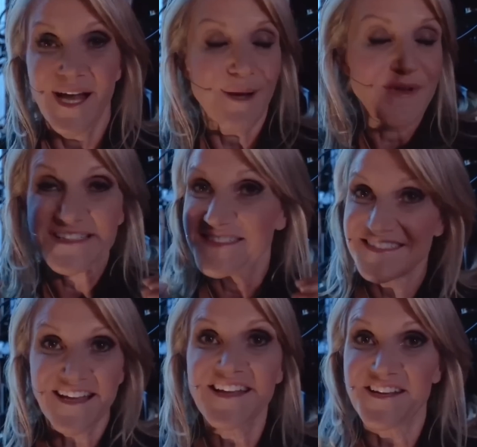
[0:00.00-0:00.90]
I'm
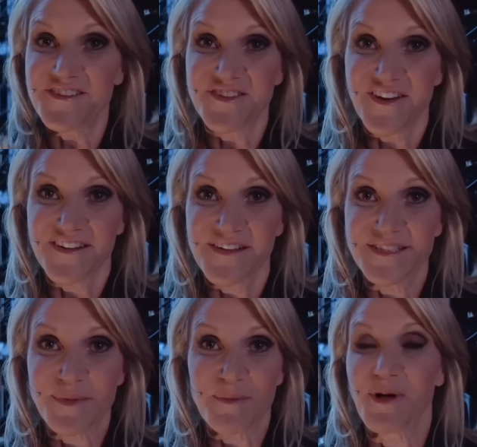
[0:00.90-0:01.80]
excited to talk to
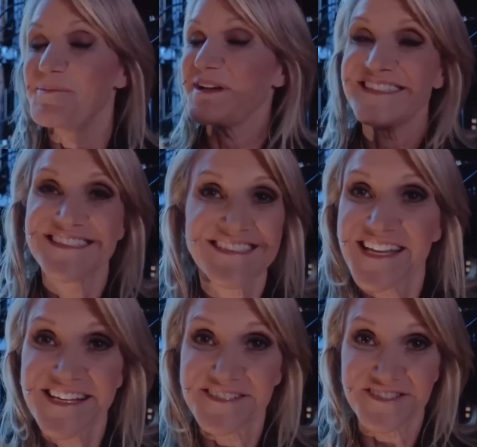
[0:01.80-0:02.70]
these people. I'm
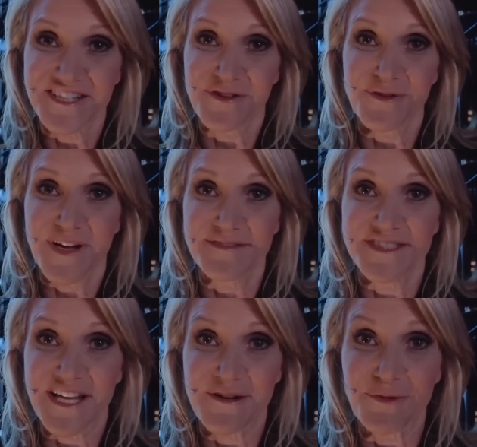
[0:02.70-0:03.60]
excited to share the
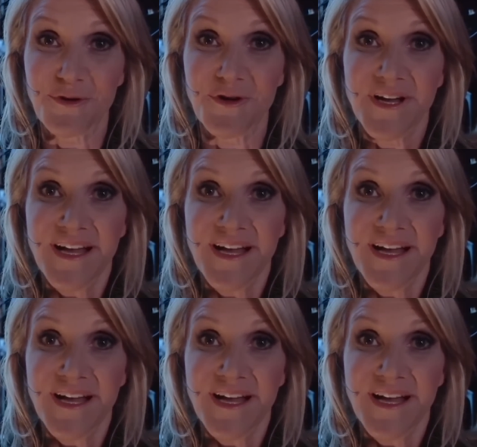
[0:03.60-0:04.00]
5-second rule.